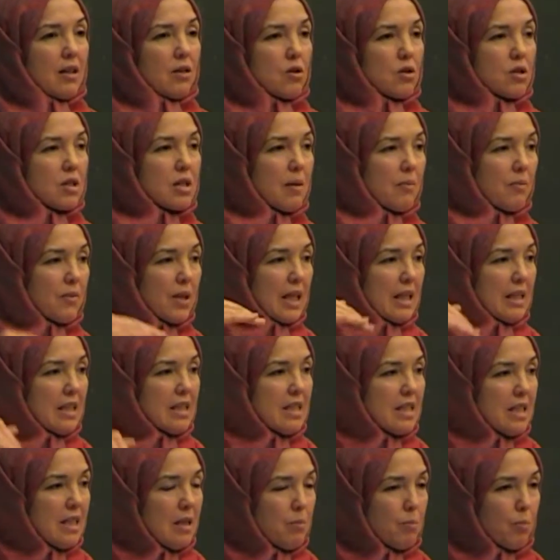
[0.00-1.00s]
There's something
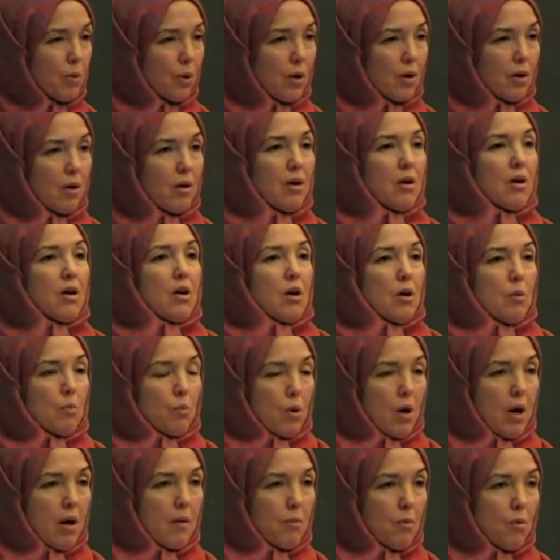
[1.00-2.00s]
deeper,
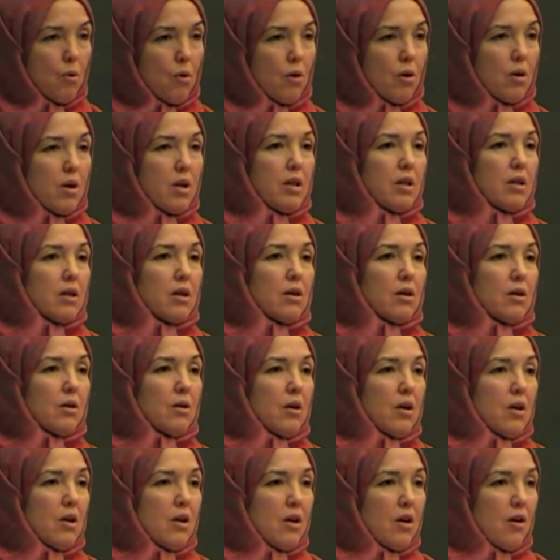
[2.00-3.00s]

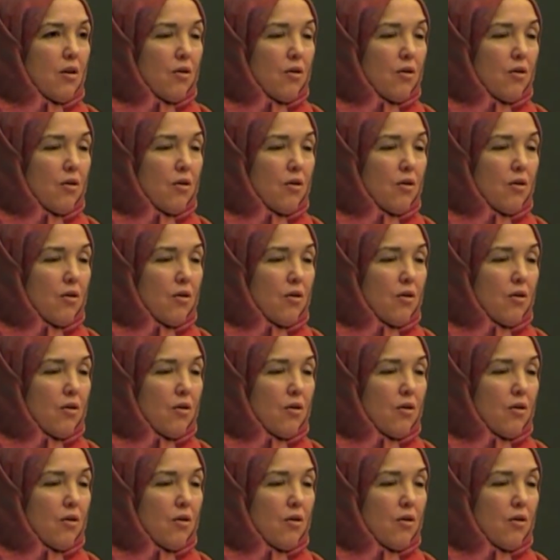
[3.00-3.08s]
primordial,